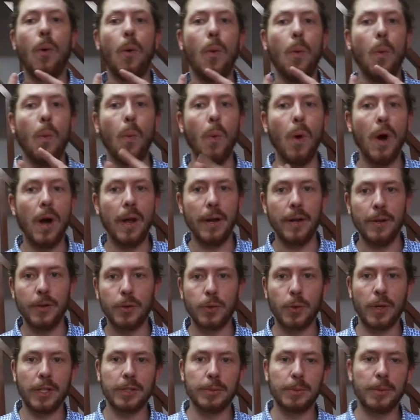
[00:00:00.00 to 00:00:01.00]
1,
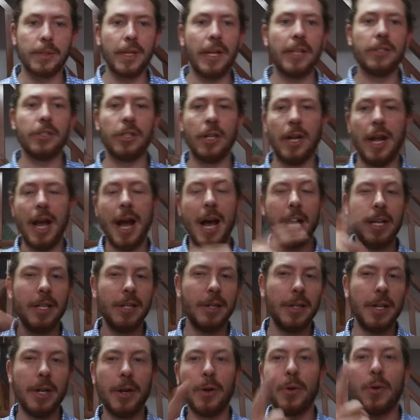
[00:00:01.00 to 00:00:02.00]
transportation, how you
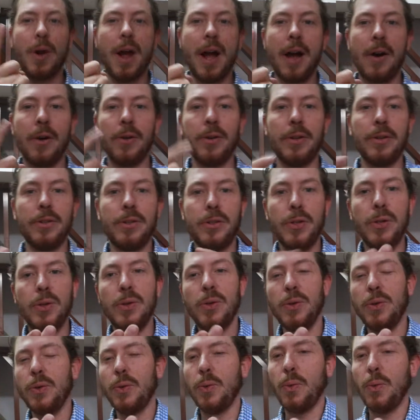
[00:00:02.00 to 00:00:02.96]
get around. 2,